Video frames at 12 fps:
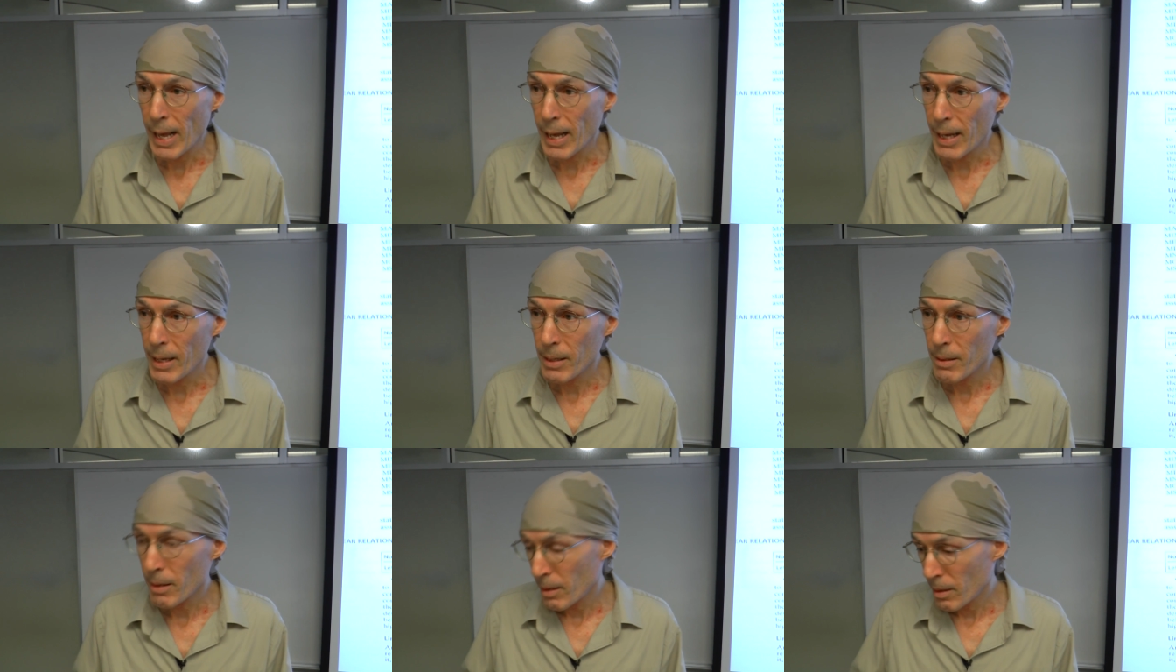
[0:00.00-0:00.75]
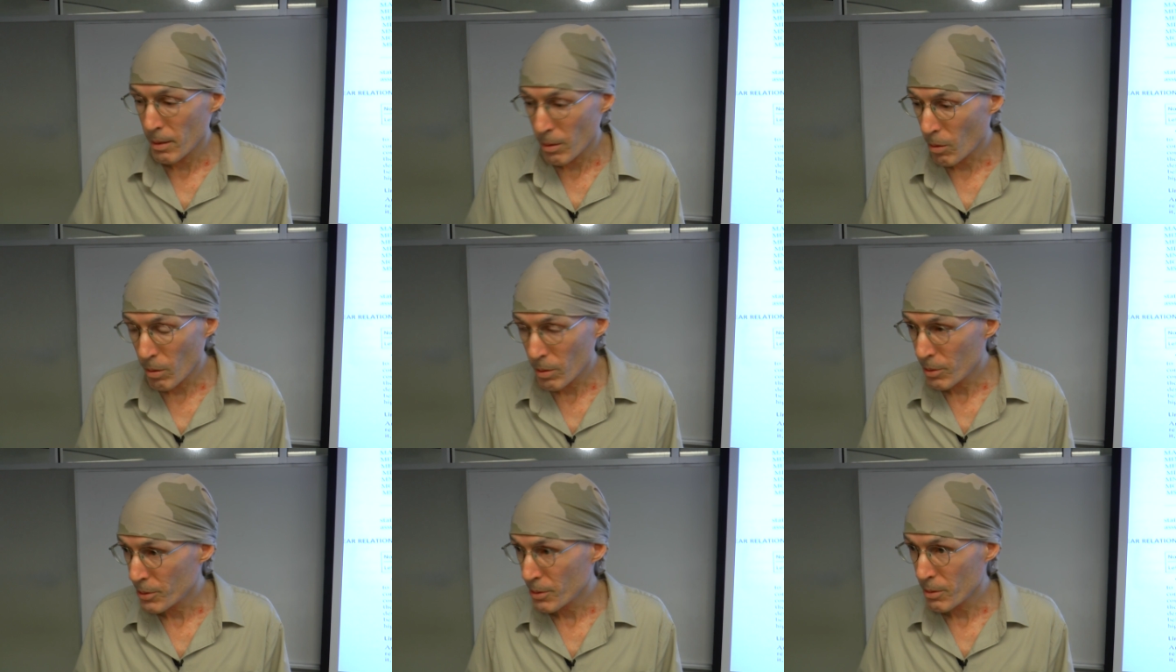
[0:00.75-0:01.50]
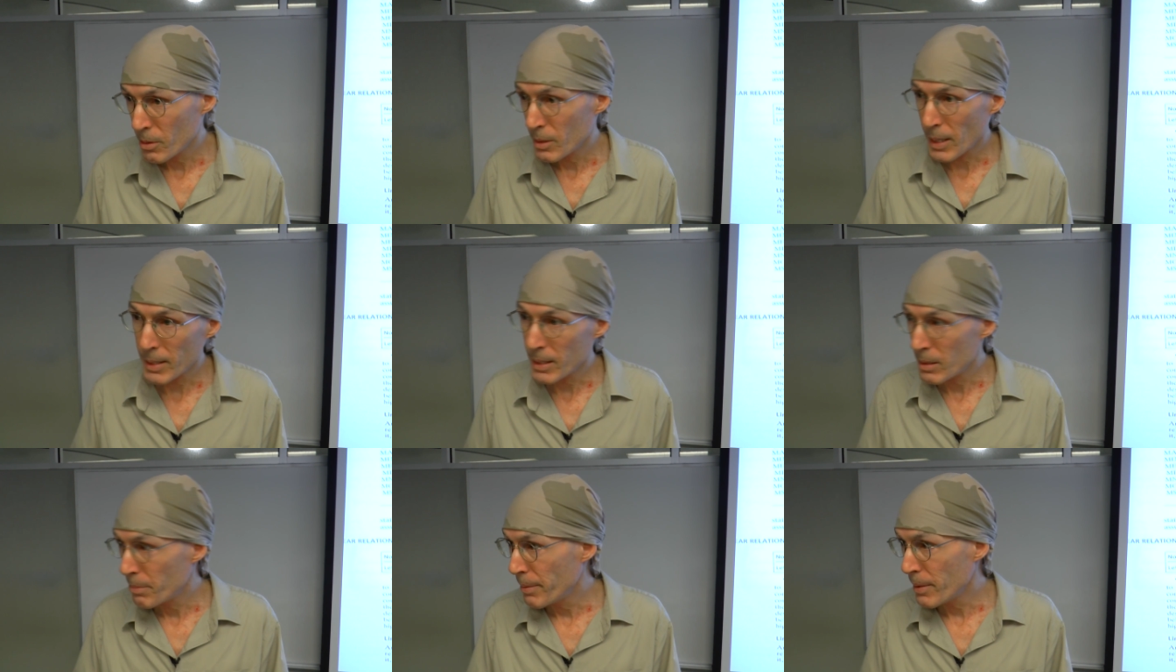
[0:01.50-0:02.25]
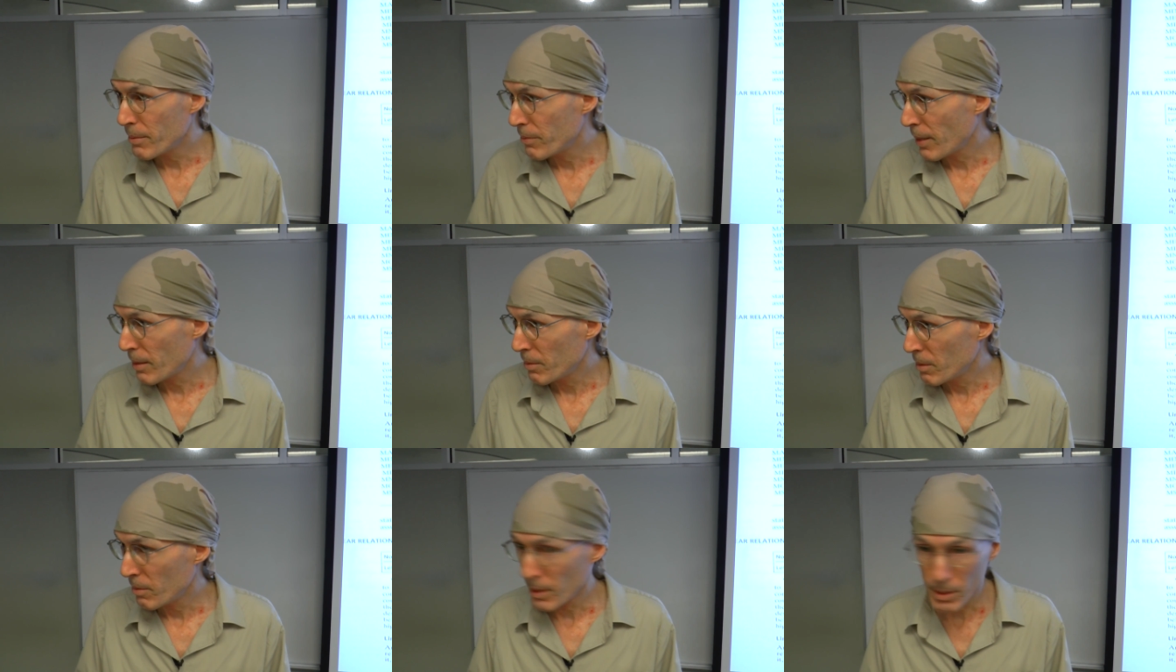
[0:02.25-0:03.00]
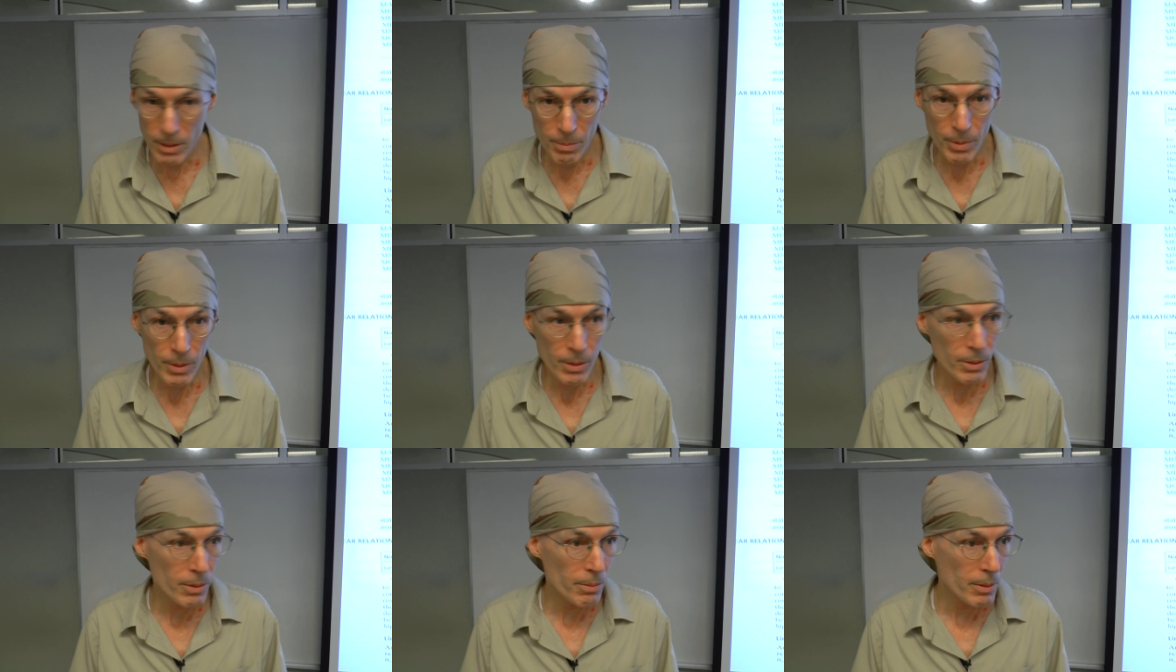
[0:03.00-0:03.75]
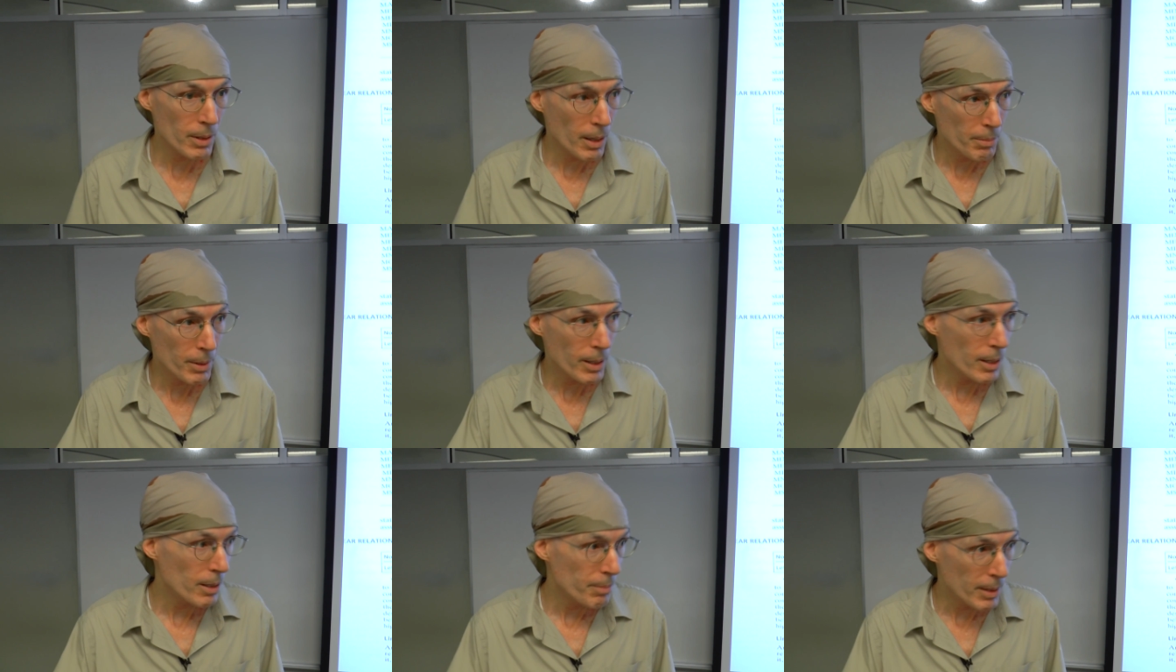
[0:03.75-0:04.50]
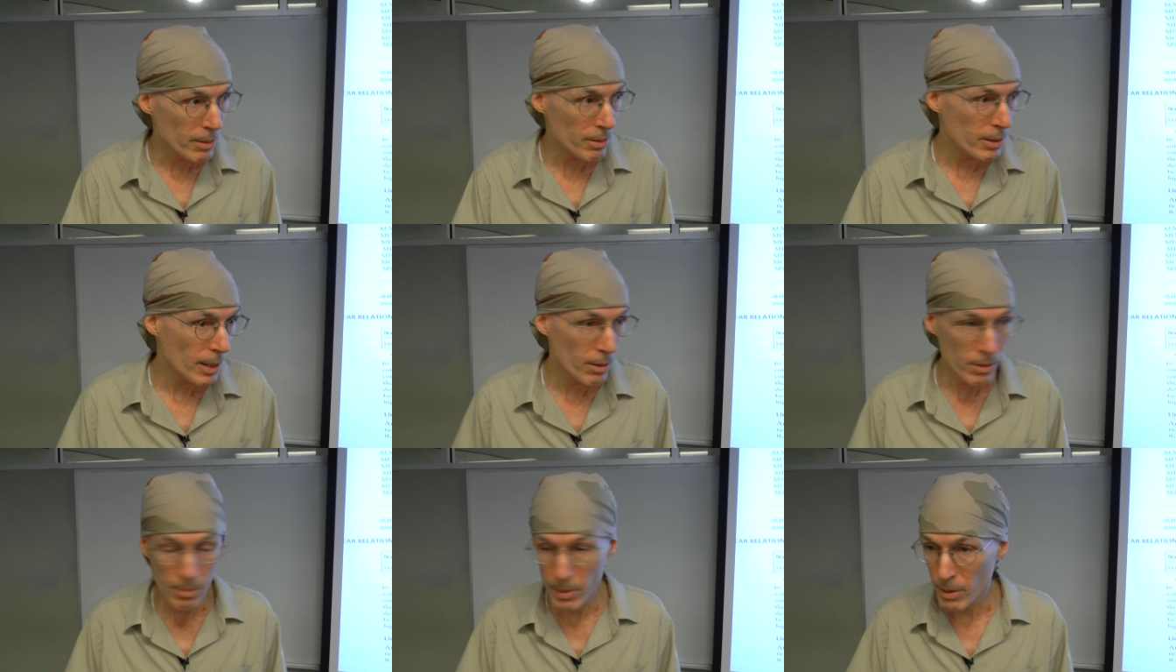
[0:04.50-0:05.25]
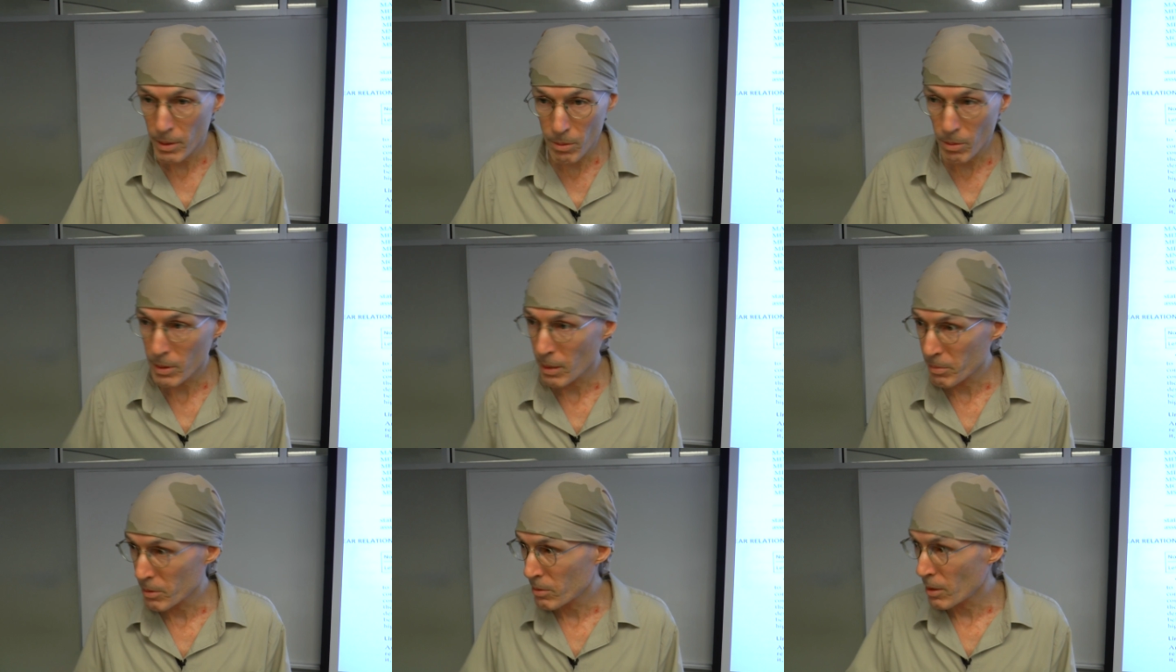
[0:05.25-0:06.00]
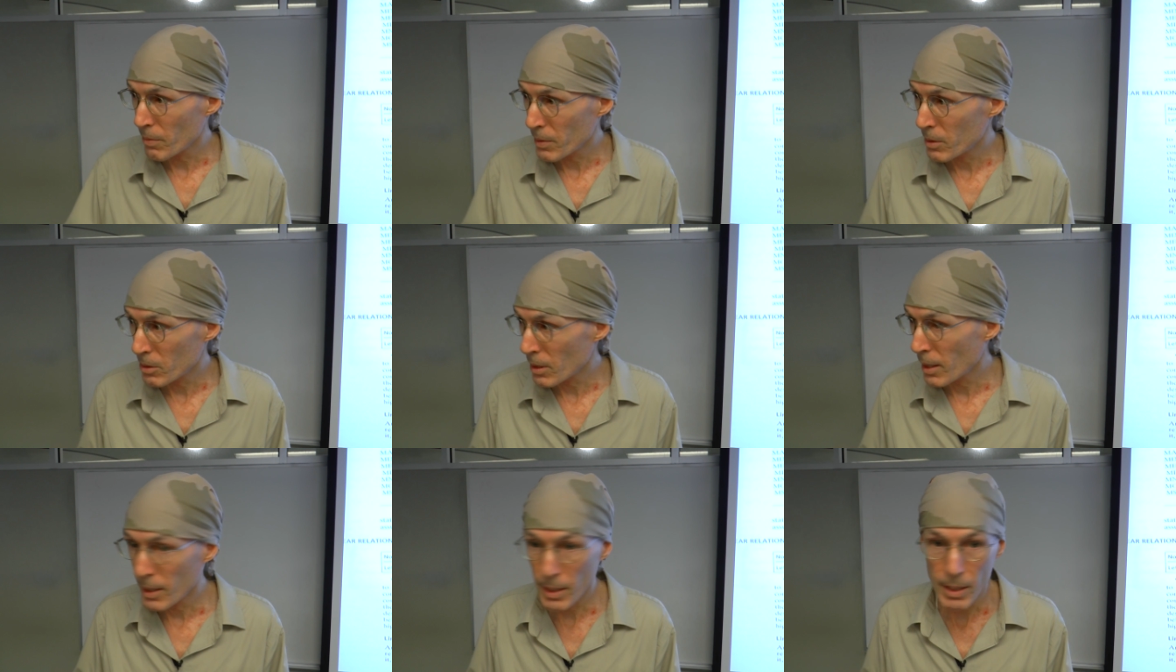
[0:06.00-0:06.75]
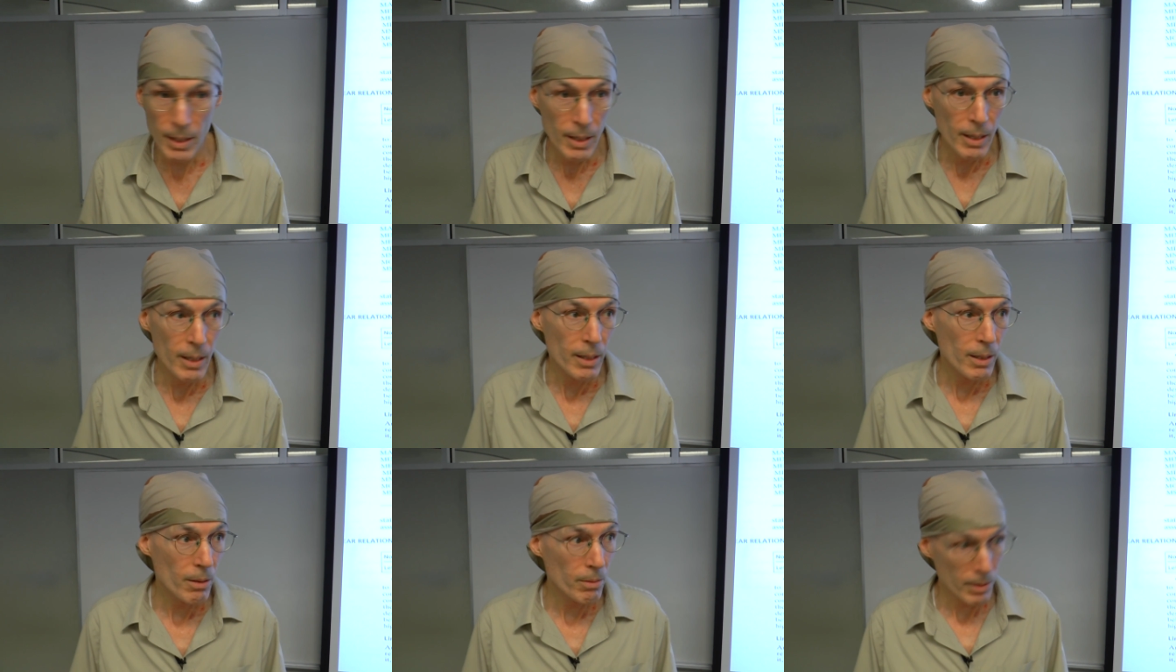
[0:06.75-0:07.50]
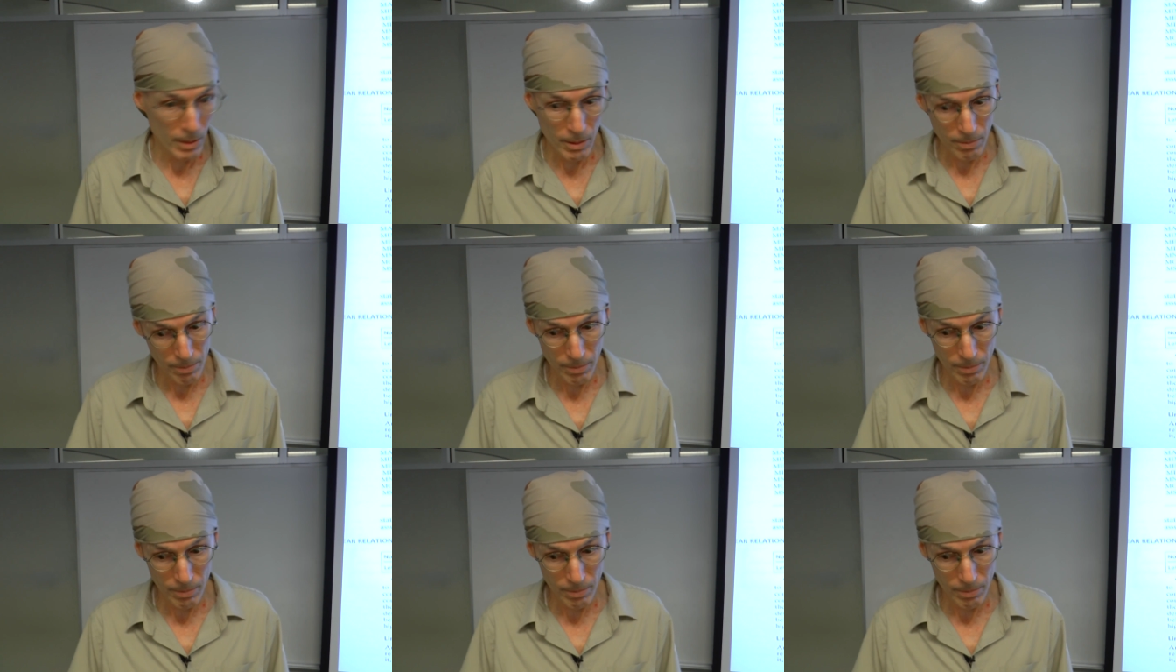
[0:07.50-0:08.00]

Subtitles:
and all those students had these big fat regression books with complicated matrix algebra and all types of stuff inside, you know, really